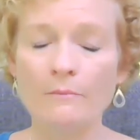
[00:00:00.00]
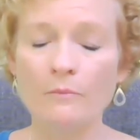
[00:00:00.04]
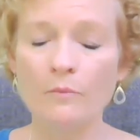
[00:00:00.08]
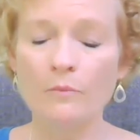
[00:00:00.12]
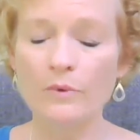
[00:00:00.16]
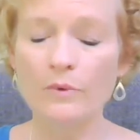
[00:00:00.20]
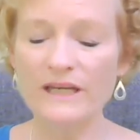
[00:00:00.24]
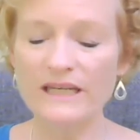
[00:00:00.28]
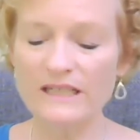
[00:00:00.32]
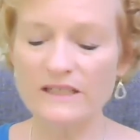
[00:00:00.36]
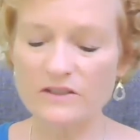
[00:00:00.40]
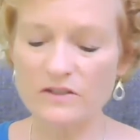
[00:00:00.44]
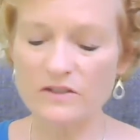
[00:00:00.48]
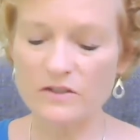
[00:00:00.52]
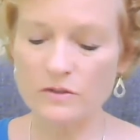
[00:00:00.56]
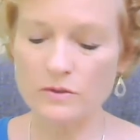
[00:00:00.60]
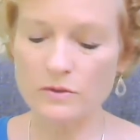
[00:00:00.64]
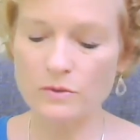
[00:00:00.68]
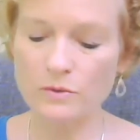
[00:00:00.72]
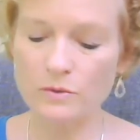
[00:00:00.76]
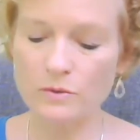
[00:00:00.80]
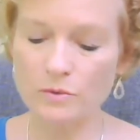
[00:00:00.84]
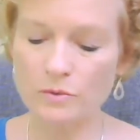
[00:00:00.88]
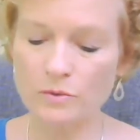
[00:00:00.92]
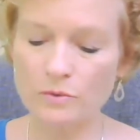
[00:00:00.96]
we
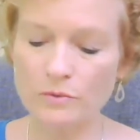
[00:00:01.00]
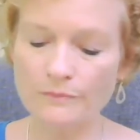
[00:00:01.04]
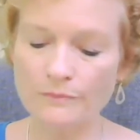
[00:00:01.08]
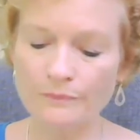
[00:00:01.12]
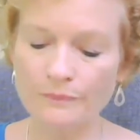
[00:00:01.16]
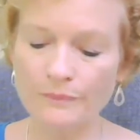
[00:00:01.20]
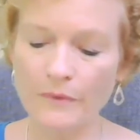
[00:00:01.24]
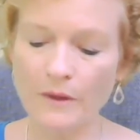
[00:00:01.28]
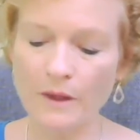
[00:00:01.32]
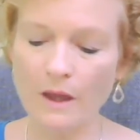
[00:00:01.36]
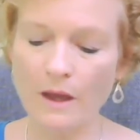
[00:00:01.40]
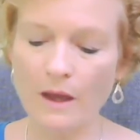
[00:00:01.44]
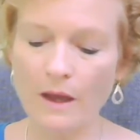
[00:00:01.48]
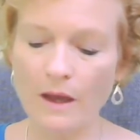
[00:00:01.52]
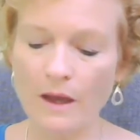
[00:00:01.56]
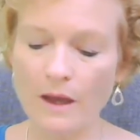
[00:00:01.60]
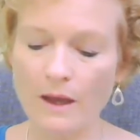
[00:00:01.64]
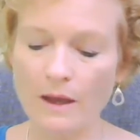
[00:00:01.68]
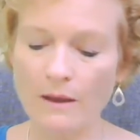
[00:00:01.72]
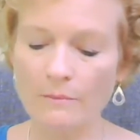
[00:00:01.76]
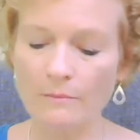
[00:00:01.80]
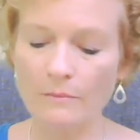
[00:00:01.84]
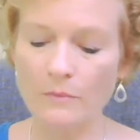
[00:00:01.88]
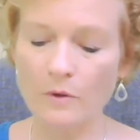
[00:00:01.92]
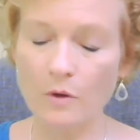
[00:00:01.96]
do
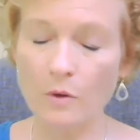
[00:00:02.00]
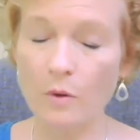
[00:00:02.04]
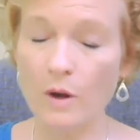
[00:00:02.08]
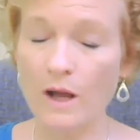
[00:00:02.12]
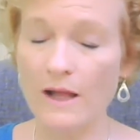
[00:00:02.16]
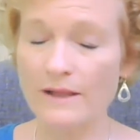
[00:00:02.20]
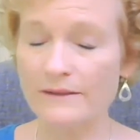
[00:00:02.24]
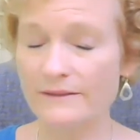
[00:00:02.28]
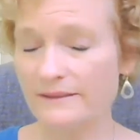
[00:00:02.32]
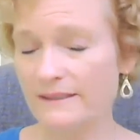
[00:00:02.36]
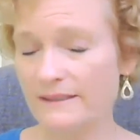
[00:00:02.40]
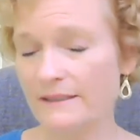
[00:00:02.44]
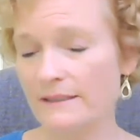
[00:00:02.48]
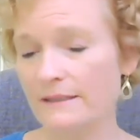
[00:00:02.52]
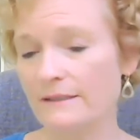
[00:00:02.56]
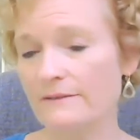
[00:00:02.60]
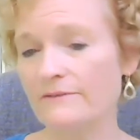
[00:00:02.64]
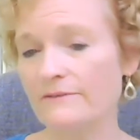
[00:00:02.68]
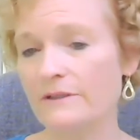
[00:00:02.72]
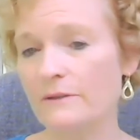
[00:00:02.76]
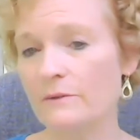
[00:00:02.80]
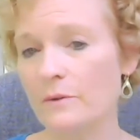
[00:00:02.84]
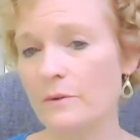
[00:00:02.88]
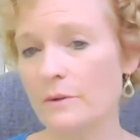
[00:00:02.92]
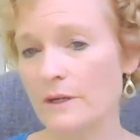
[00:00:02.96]
qualitative
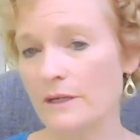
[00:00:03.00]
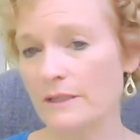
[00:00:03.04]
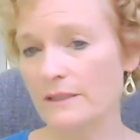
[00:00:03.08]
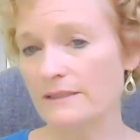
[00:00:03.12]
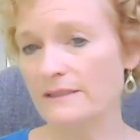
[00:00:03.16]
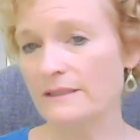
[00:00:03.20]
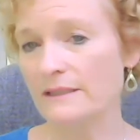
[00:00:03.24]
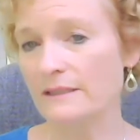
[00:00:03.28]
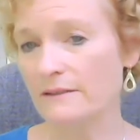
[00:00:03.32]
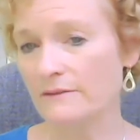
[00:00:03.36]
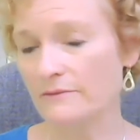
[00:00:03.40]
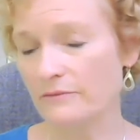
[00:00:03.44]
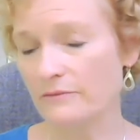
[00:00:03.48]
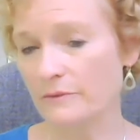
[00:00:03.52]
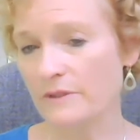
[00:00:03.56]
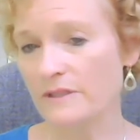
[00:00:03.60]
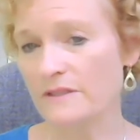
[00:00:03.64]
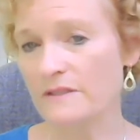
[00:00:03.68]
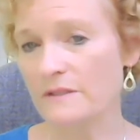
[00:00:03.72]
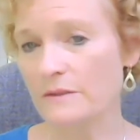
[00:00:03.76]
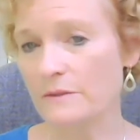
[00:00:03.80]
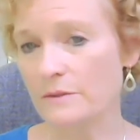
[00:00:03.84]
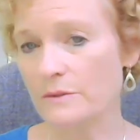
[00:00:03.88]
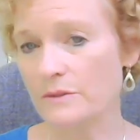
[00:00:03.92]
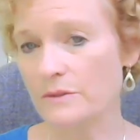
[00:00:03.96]
and quantitative
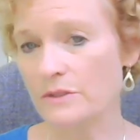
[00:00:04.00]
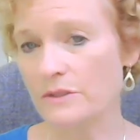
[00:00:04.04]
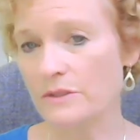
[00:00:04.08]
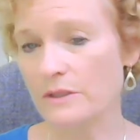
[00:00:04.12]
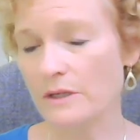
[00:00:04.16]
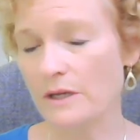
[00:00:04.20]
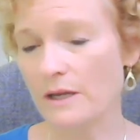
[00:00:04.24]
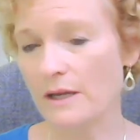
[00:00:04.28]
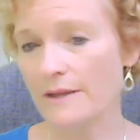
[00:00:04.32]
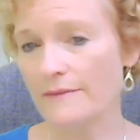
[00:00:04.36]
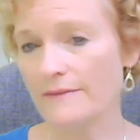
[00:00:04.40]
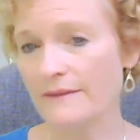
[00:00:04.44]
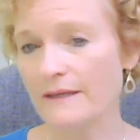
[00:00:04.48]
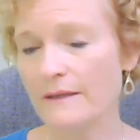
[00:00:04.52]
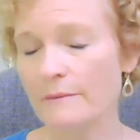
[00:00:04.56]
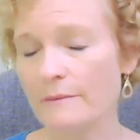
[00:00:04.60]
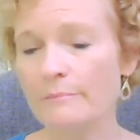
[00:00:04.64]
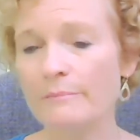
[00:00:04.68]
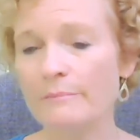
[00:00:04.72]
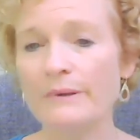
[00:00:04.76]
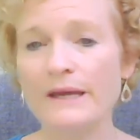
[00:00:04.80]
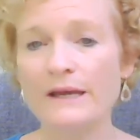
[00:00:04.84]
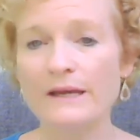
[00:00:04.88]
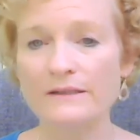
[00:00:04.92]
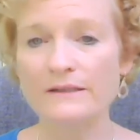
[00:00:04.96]
research on the
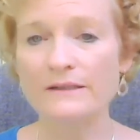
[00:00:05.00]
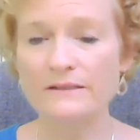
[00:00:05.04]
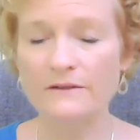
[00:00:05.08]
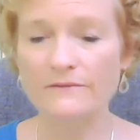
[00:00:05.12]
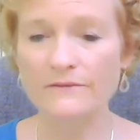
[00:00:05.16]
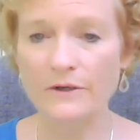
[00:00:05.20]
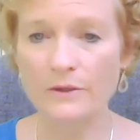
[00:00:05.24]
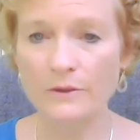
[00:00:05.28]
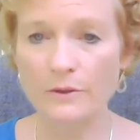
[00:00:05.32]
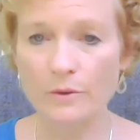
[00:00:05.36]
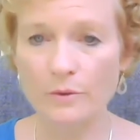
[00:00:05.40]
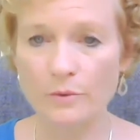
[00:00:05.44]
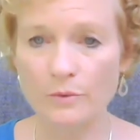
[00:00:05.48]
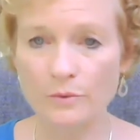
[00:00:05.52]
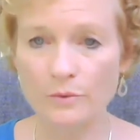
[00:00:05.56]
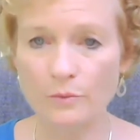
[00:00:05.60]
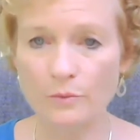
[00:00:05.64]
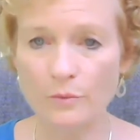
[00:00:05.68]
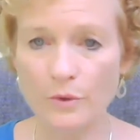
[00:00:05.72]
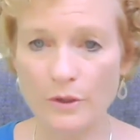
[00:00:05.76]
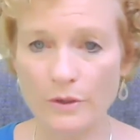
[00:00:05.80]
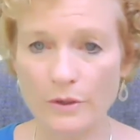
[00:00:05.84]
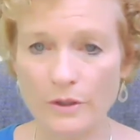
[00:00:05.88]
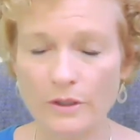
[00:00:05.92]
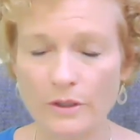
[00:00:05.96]
impact of our own
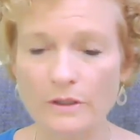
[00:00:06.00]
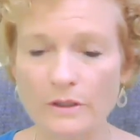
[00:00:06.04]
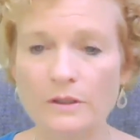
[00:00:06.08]
work.